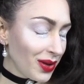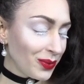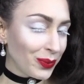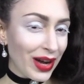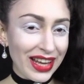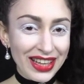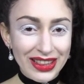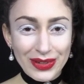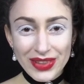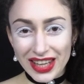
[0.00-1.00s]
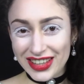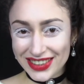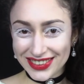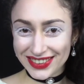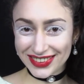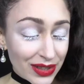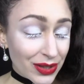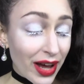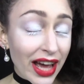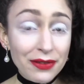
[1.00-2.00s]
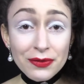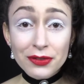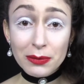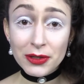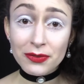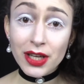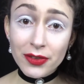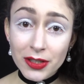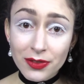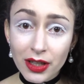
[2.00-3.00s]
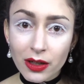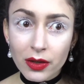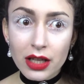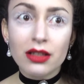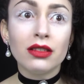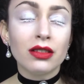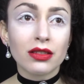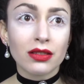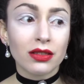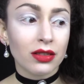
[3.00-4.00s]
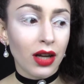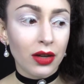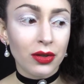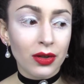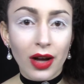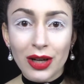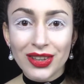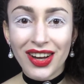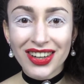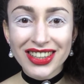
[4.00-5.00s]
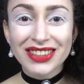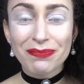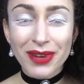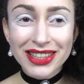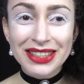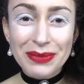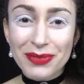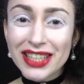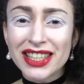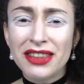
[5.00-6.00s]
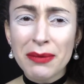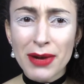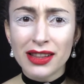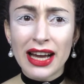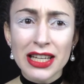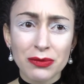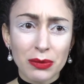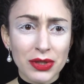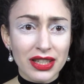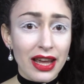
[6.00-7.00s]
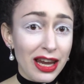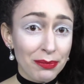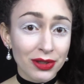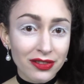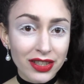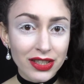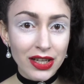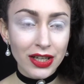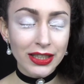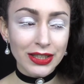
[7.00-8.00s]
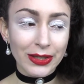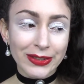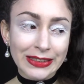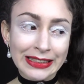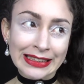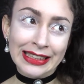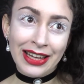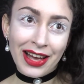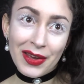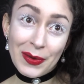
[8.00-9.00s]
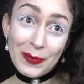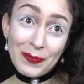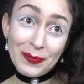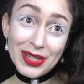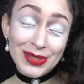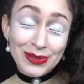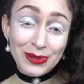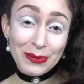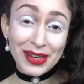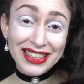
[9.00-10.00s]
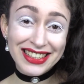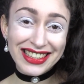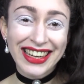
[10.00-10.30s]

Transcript: Why, hello there. So I haven't filmed a favorites video in, I don't know how long, months and months. I think my last one was in April of this year, so I've missed a few months.